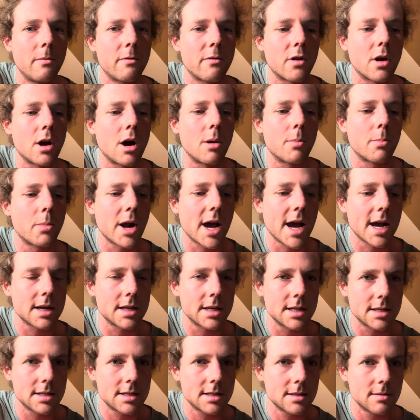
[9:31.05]
all
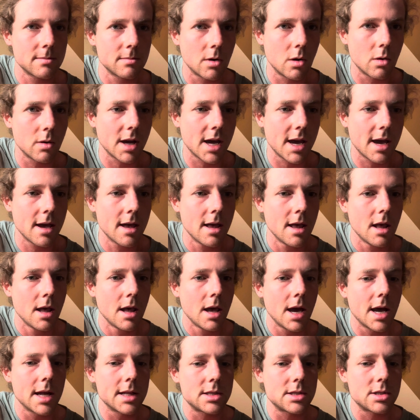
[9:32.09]
practice. Okay,
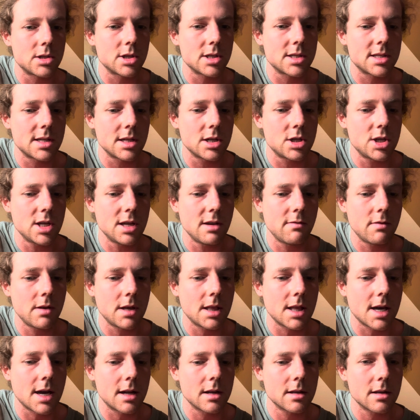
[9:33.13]
it's just
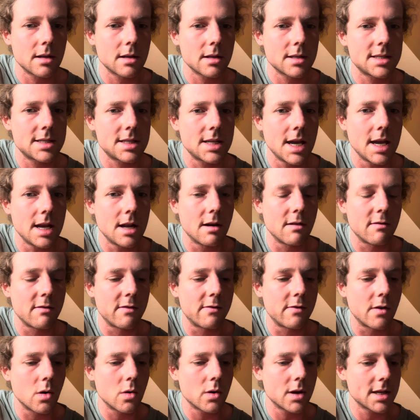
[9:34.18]
achieving that state of
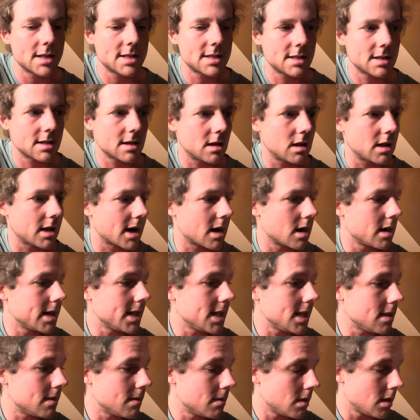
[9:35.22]
focused
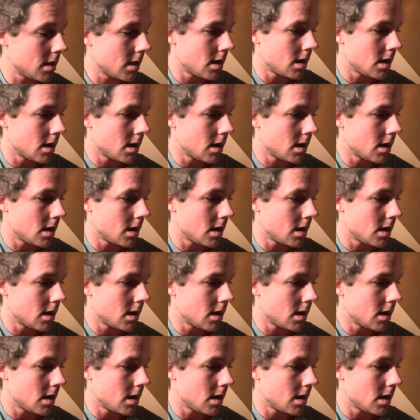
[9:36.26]
clarity,